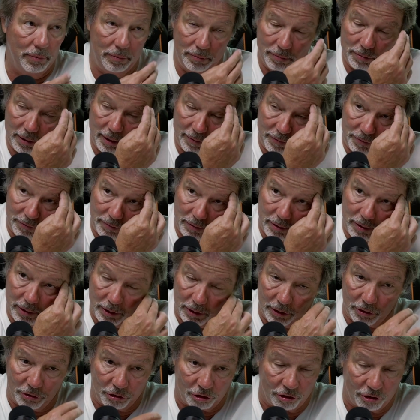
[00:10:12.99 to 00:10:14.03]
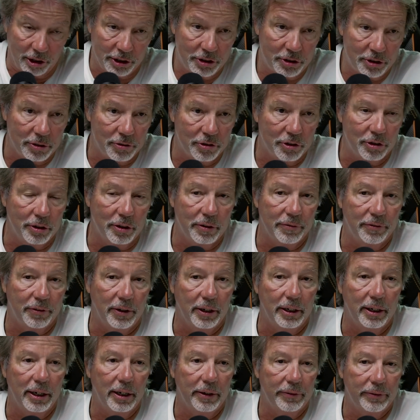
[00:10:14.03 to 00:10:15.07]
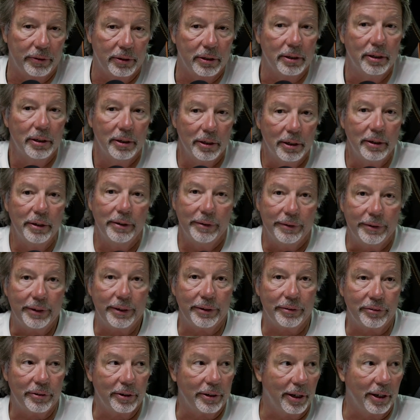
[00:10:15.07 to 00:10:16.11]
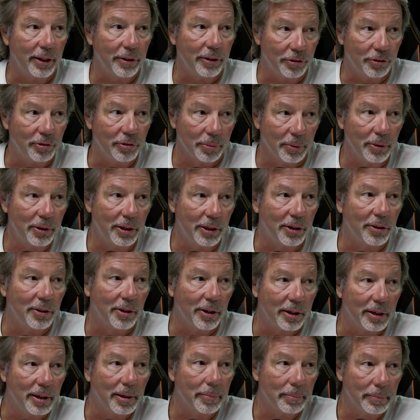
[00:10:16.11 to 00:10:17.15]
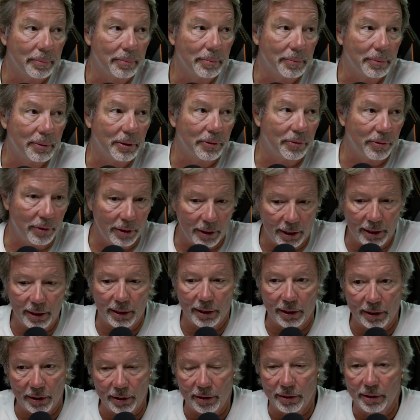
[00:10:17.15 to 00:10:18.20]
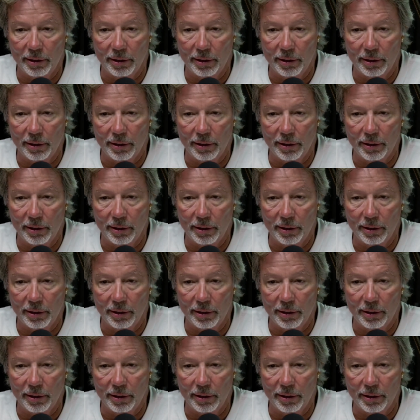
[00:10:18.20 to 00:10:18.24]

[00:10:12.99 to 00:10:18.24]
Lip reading: the constructions, you're going to find out that, technology is really caught up because it